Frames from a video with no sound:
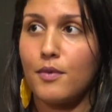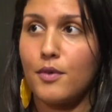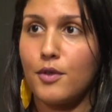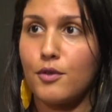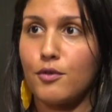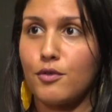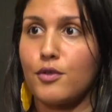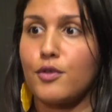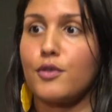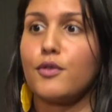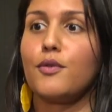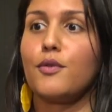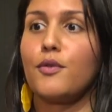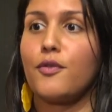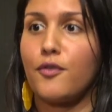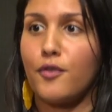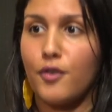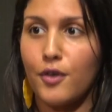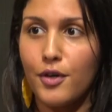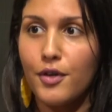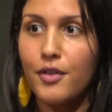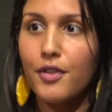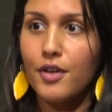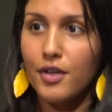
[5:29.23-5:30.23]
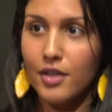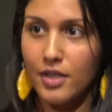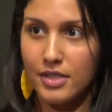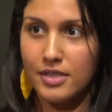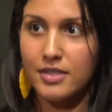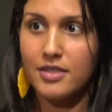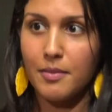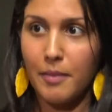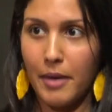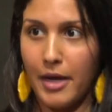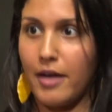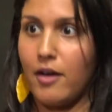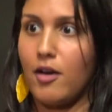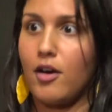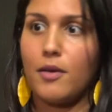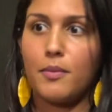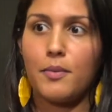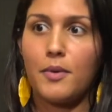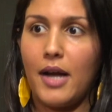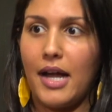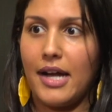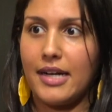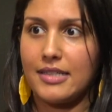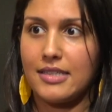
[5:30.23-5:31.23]
grew further into my
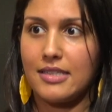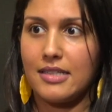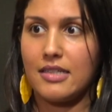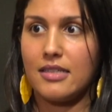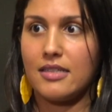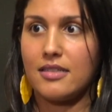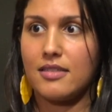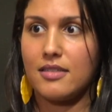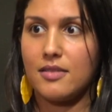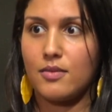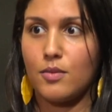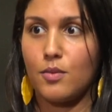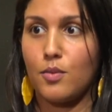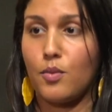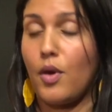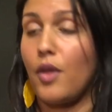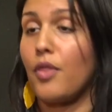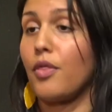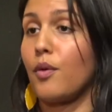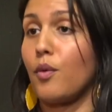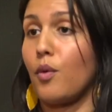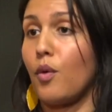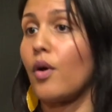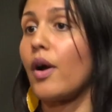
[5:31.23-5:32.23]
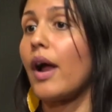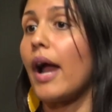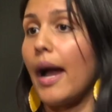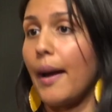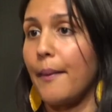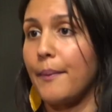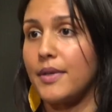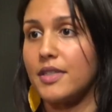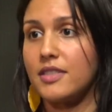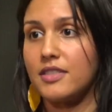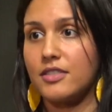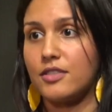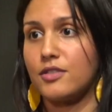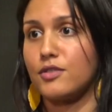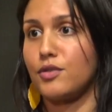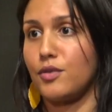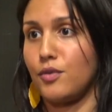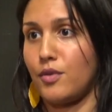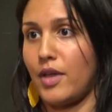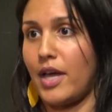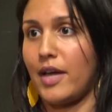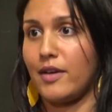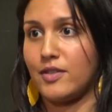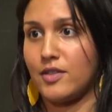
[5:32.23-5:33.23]
art practice when the war happened in
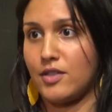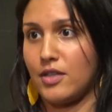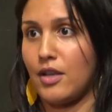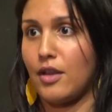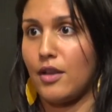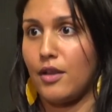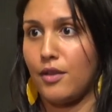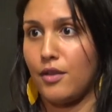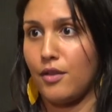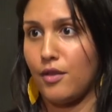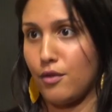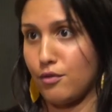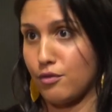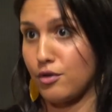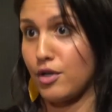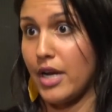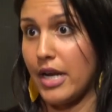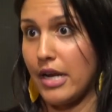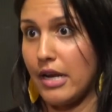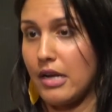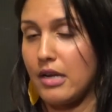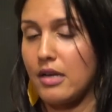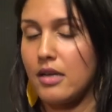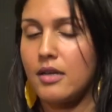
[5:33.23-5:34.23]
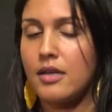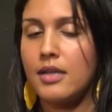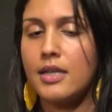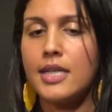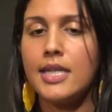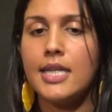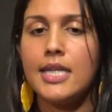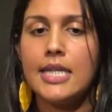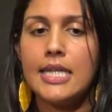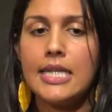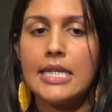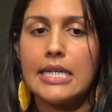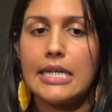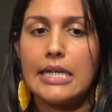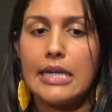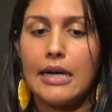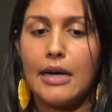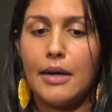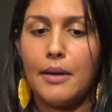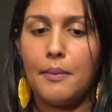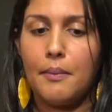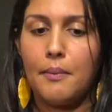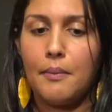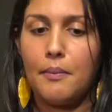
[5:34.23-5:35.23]
2003.
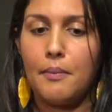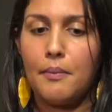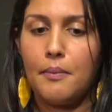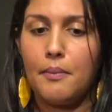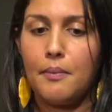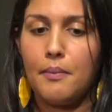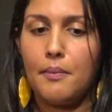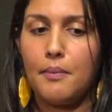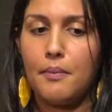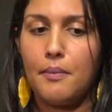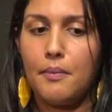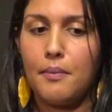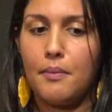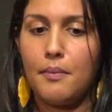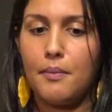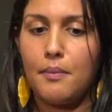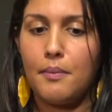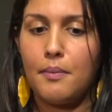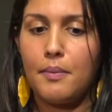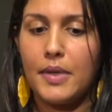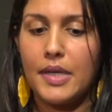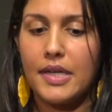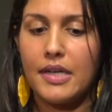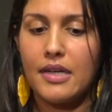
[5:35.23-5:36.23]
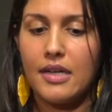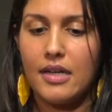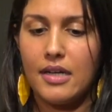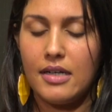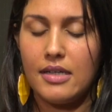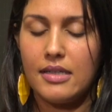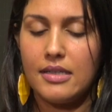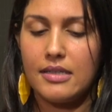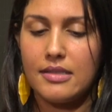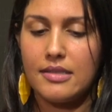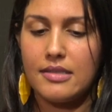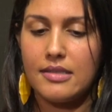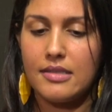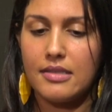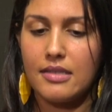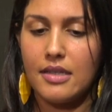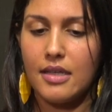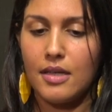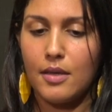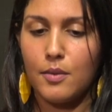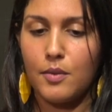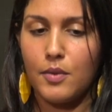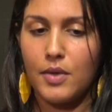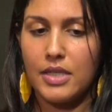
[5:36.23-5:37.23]
Um, because
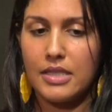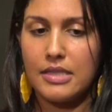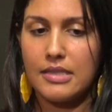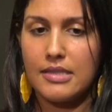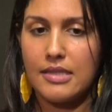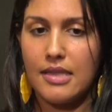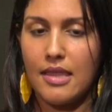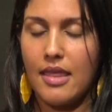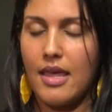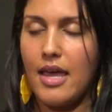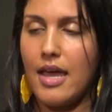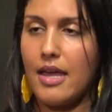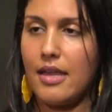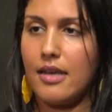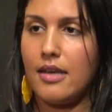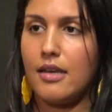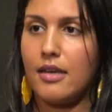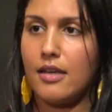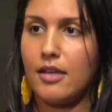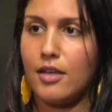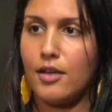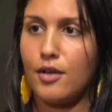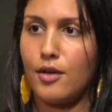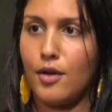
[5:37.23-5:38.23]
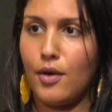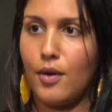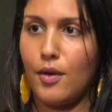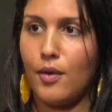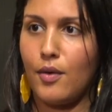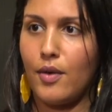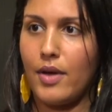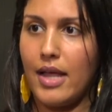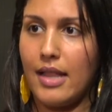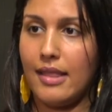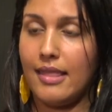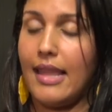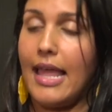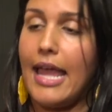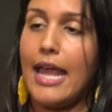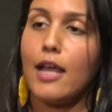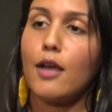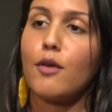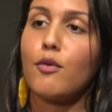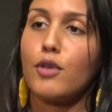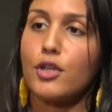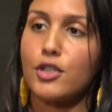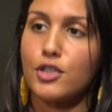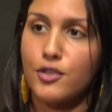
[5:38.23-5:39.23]
it was then, you know, a
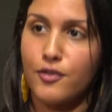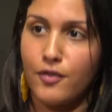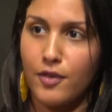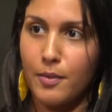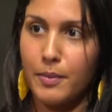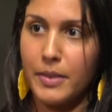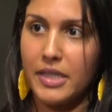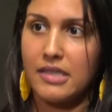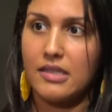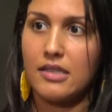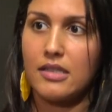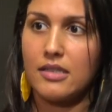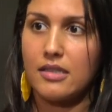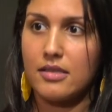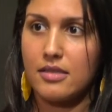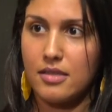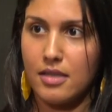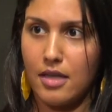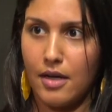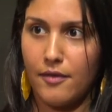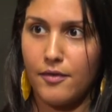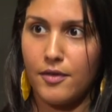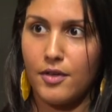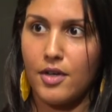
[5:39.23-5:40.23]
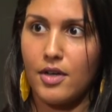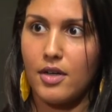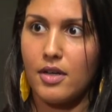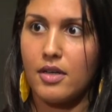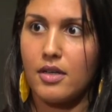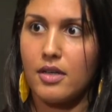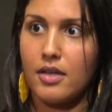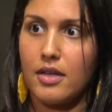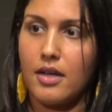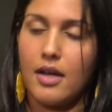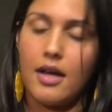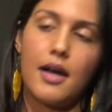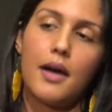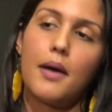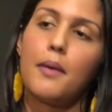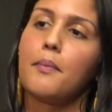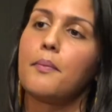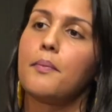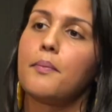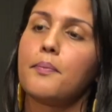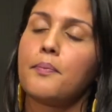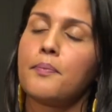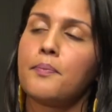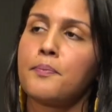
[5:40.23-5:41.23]
language for me to discover
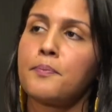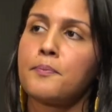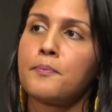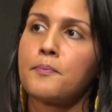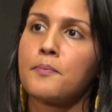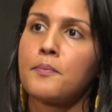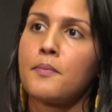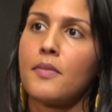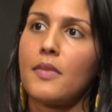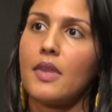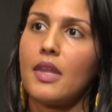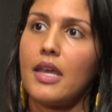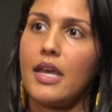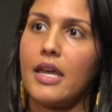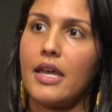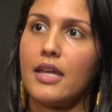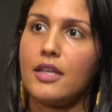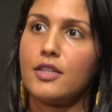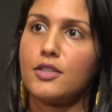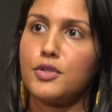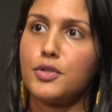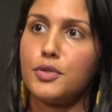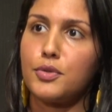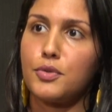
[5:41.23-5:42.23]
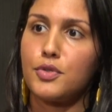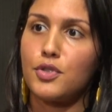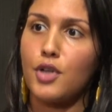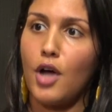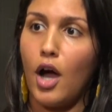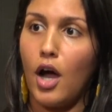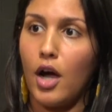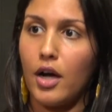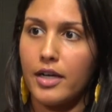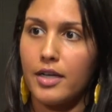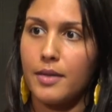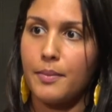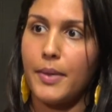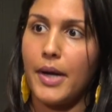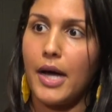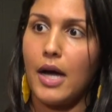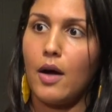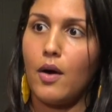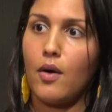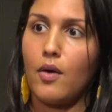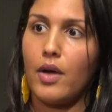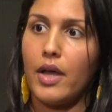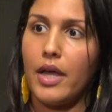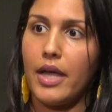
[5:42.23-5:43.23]
um, and to talk
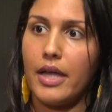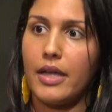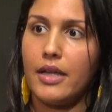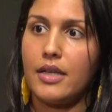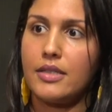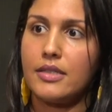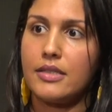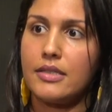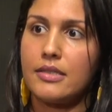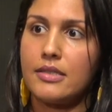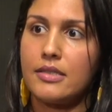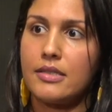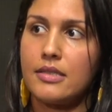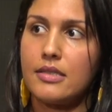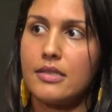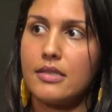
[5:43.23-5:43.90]
about and